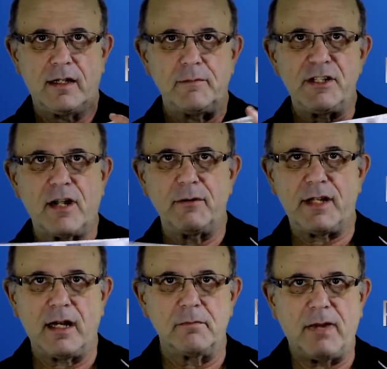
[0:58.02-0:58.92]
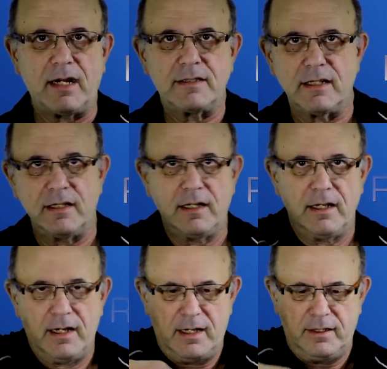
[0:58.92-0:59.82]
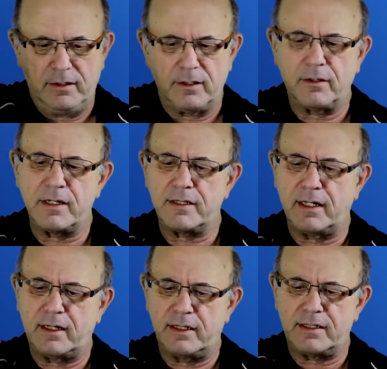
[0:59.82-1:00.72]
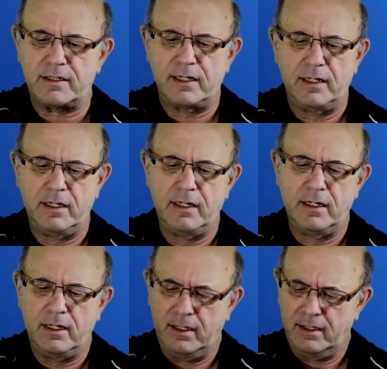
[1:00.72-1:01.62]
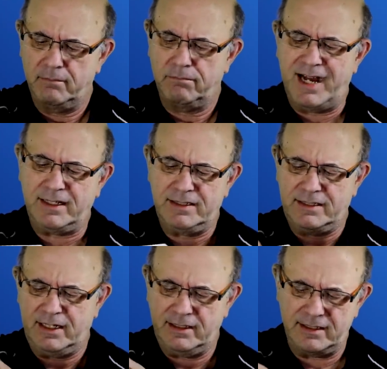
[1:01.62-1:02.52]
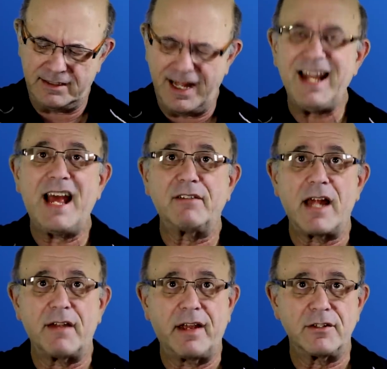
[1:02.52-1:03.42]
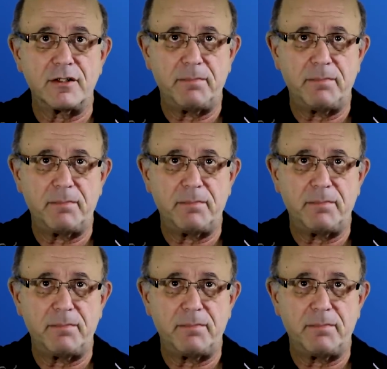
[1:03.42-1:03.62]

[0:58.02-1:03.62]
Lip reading: Let me start with the unboxing. You'll notice that this box does not have a lot of extra